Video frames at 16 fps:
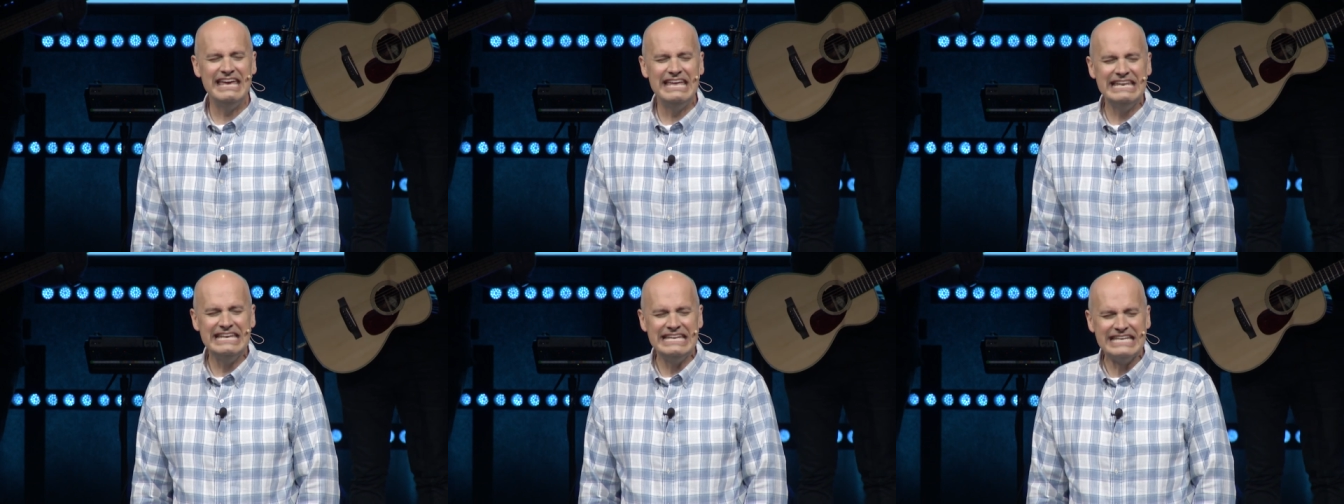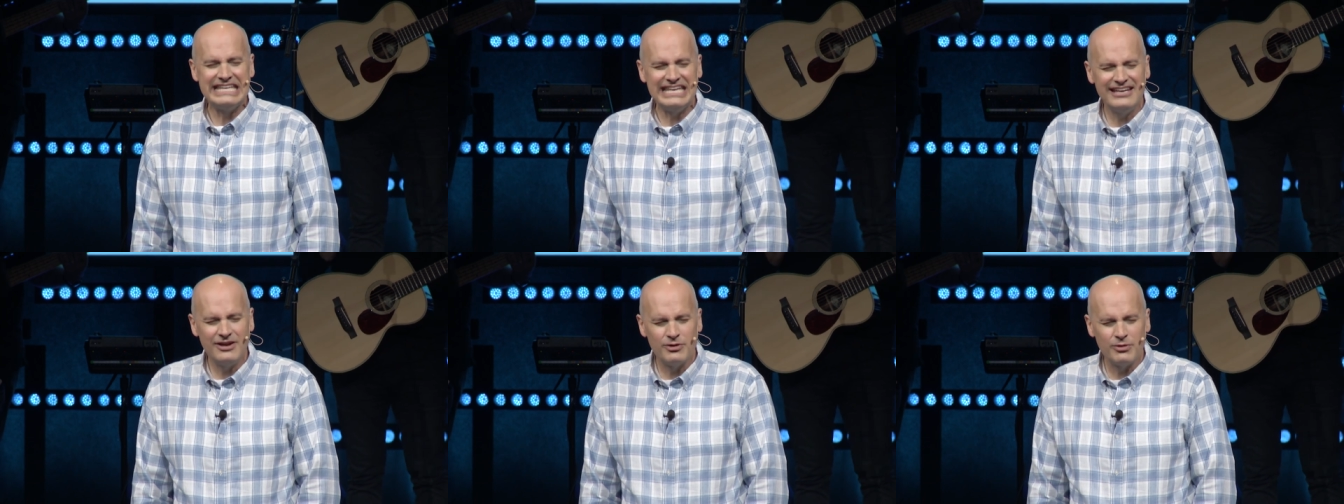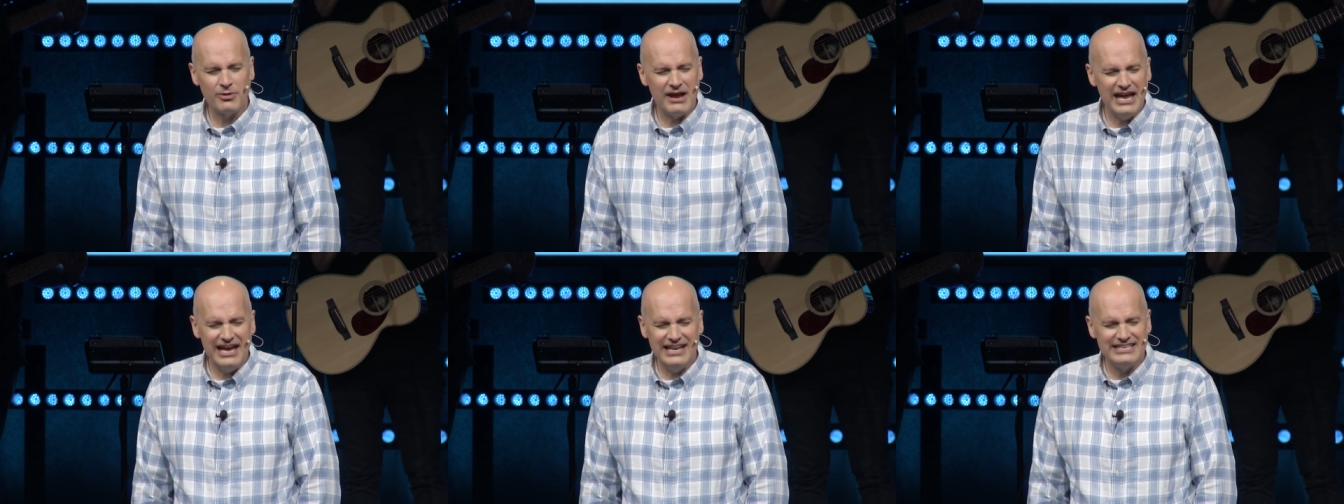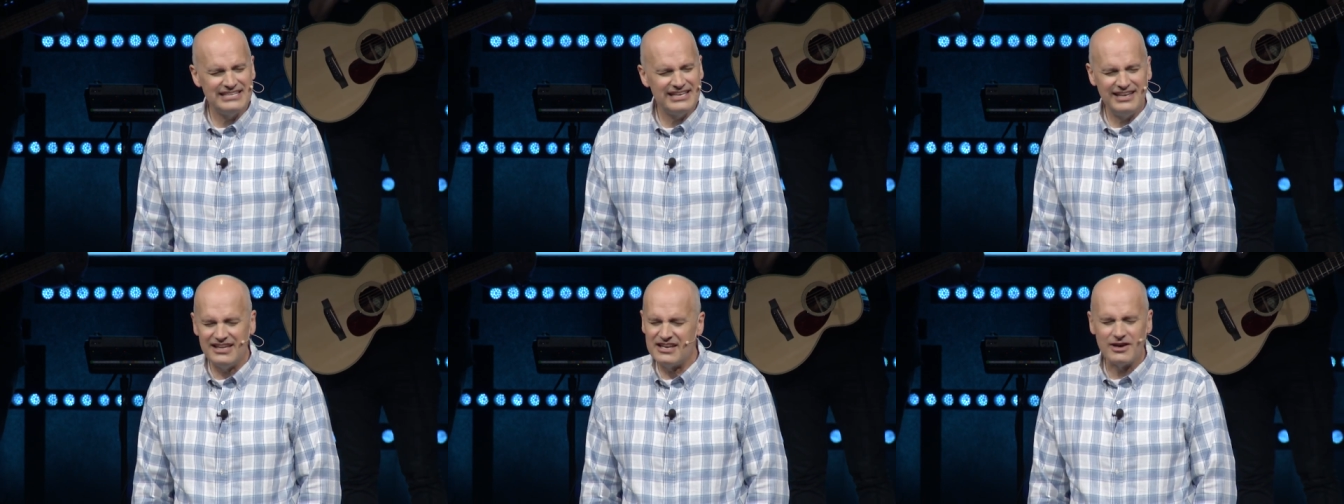
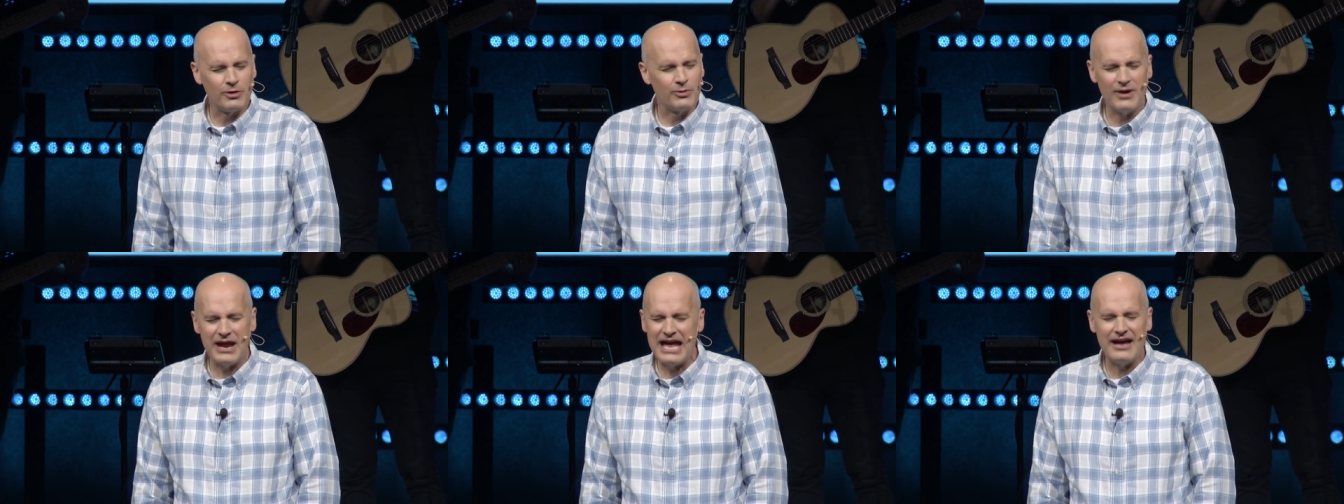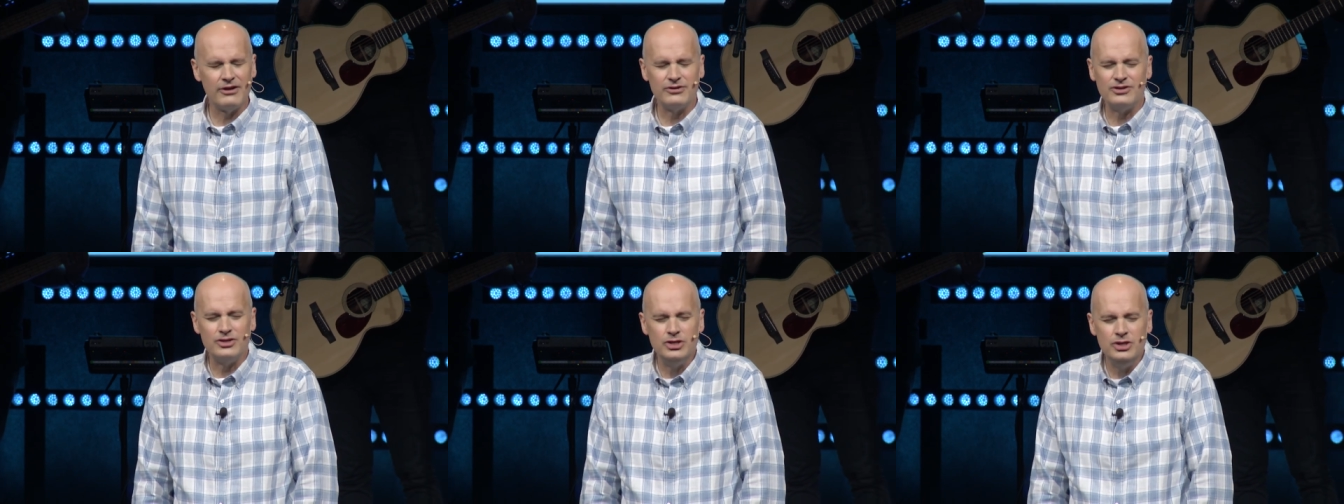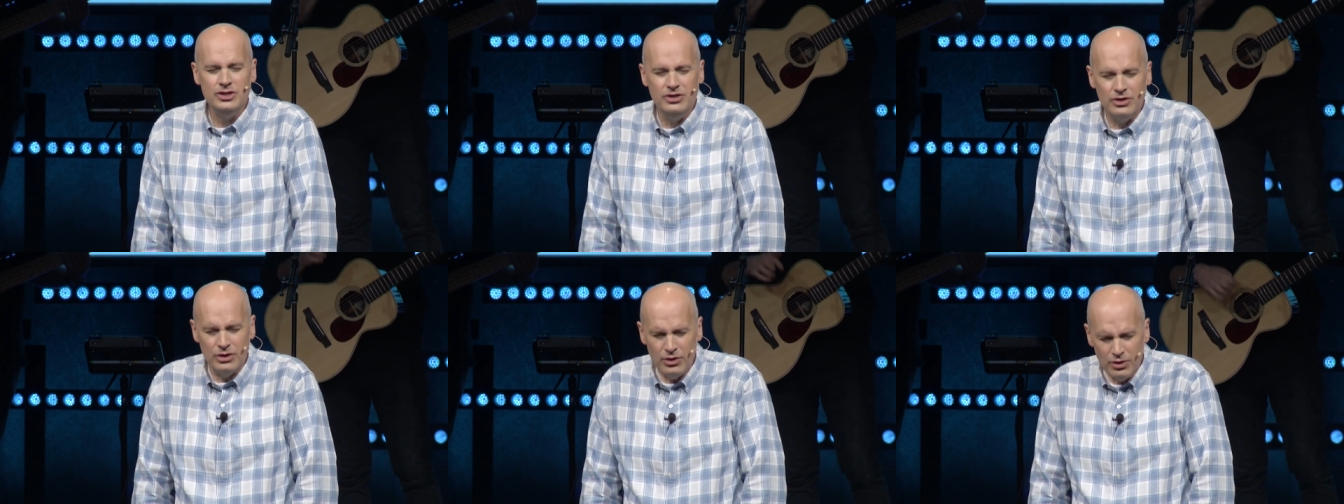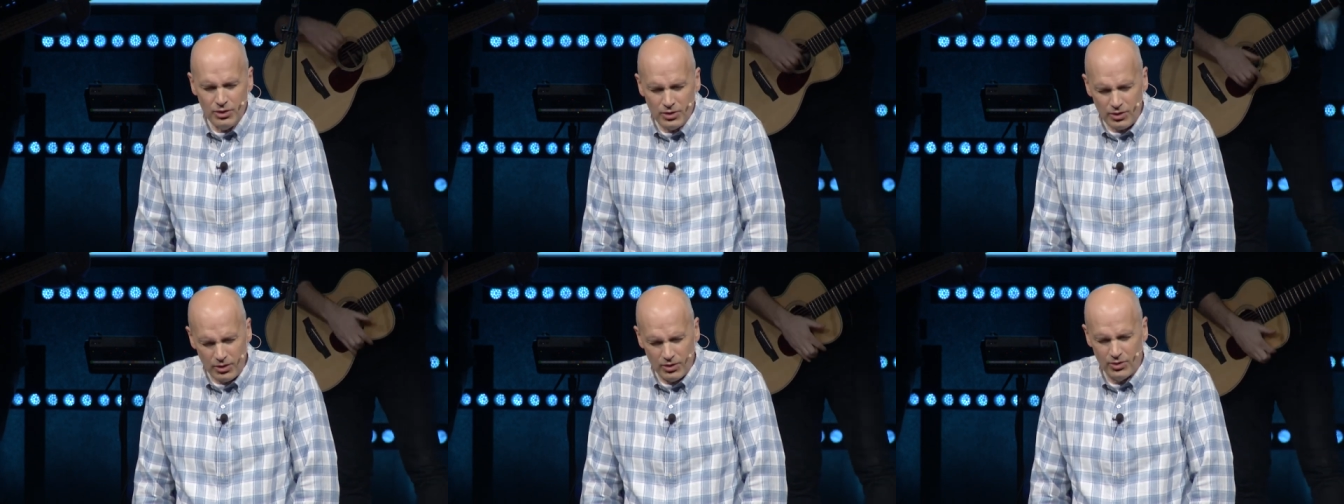integrated around
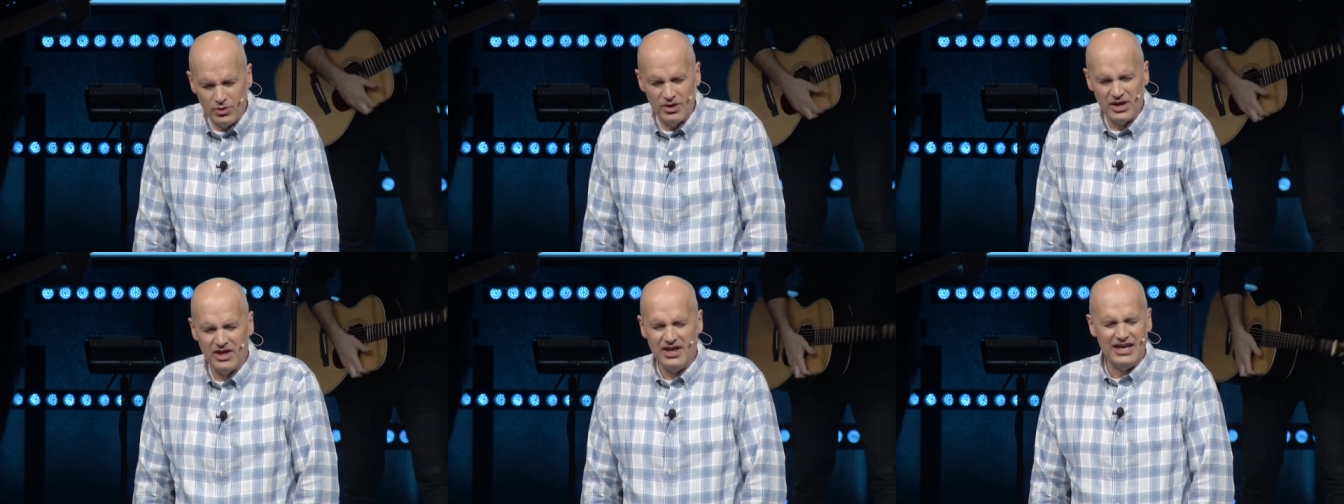you,